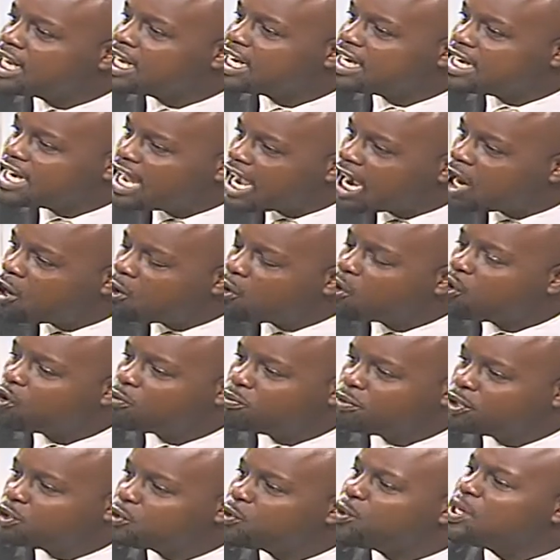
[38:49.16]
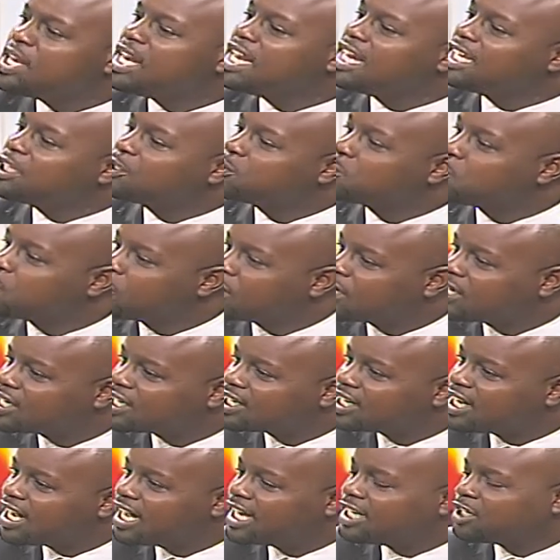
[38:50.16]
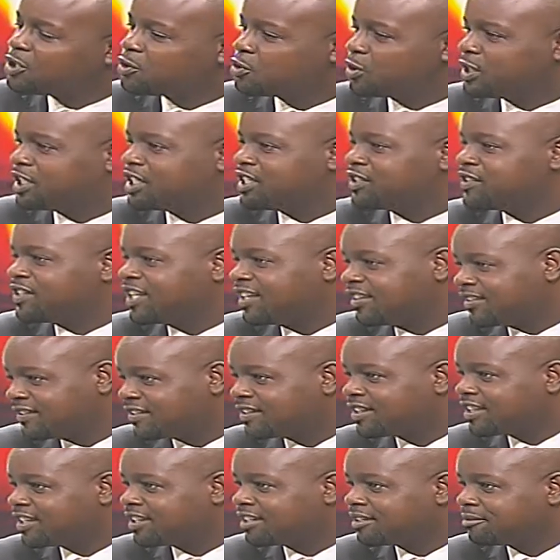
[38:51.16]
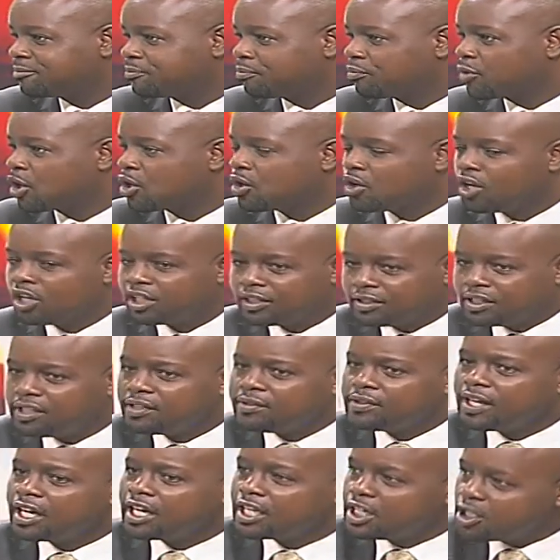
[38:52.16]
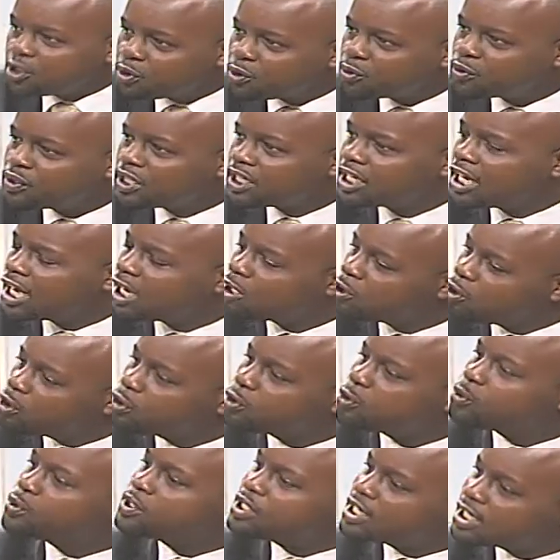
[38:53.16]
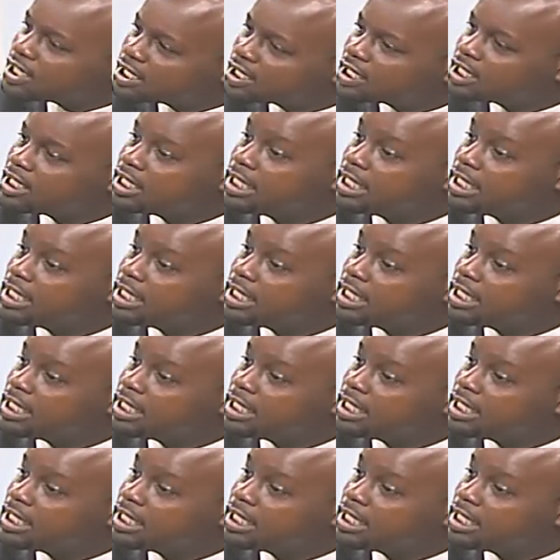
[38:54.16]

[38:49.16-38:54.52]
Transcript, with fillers: now or between last week and the 26th. These are issues that are going to take